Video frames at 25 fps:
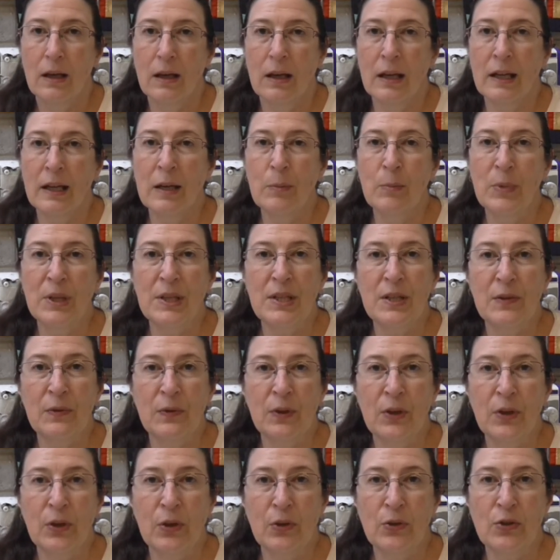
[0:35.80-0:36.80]
It can be
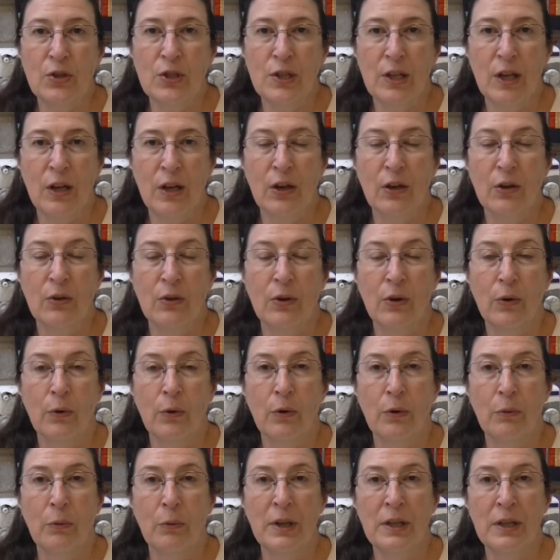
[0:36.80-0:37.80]
difficult to know
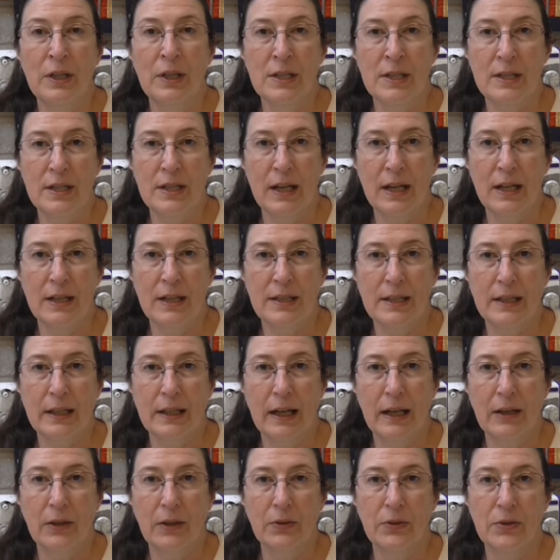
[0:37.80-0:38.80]
when you're starting
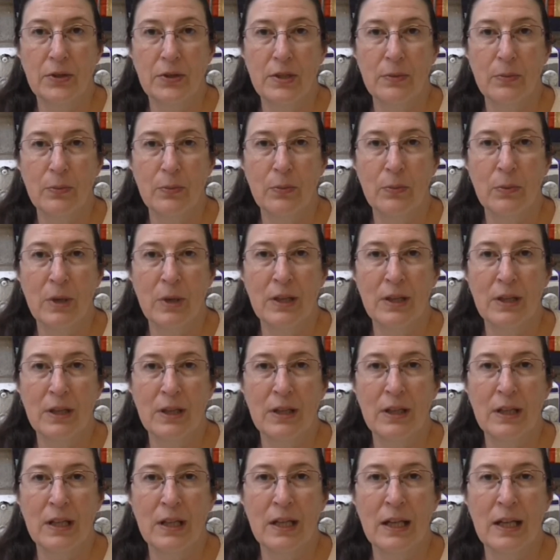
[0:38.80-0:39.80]
out
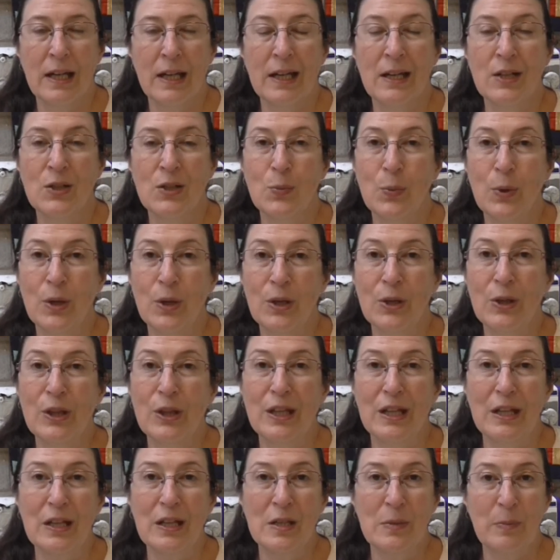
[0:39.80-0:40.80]
whether it is worth
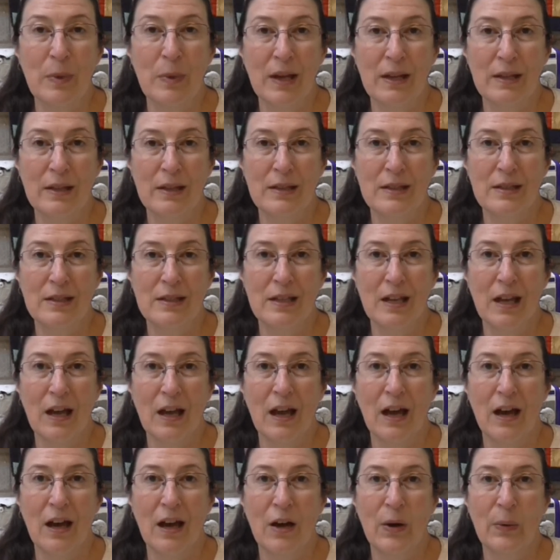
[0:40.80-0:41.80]
the expense
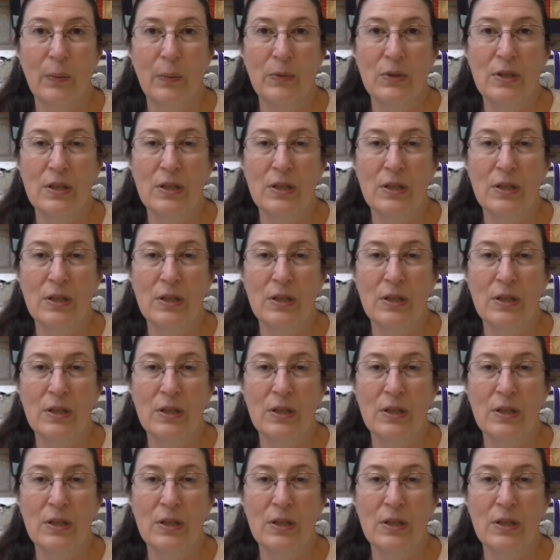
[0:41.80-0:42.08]
um,